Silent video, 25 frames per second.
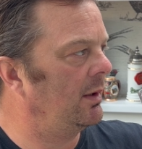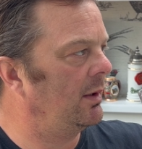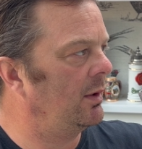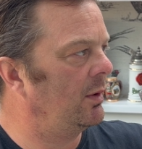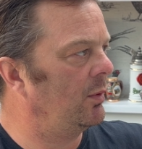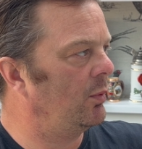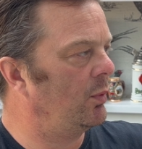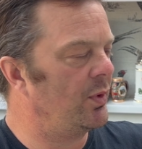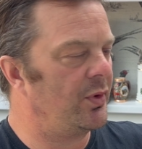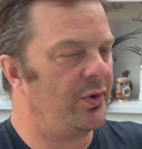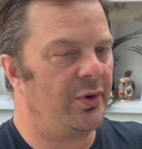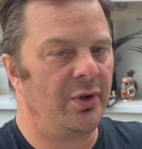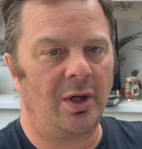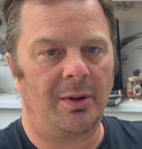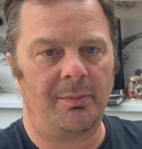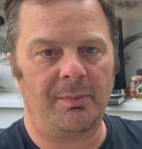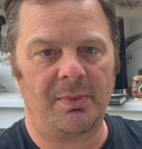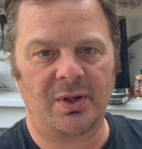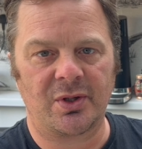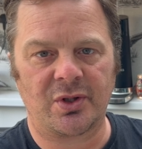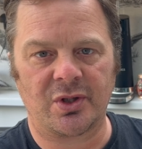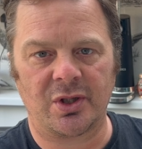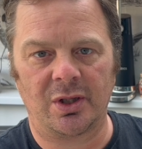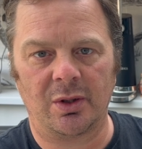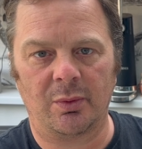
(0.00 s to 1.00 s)
with not
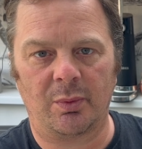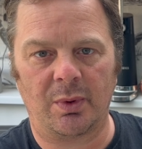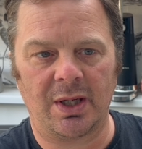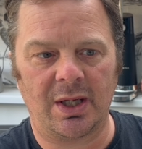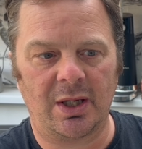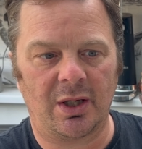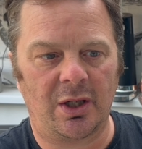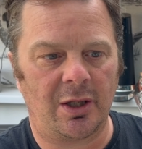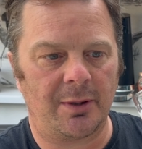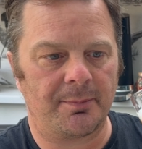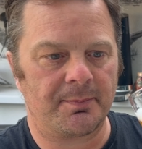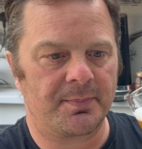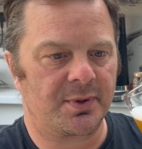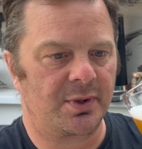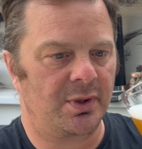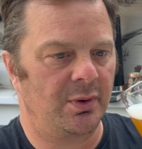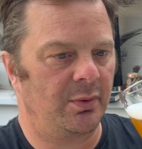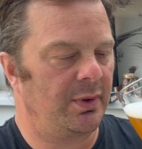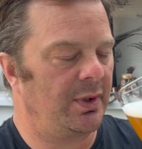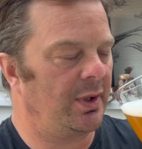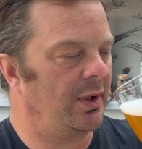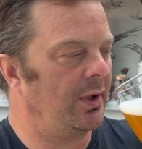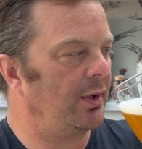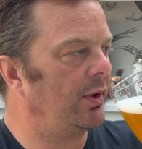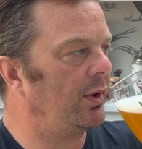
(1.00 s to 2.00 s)
much in the way of hops
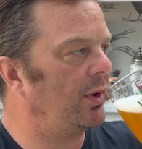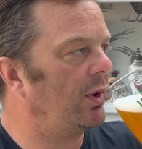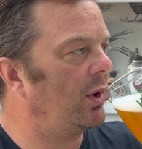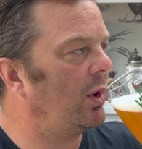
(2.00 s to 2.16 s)
going on.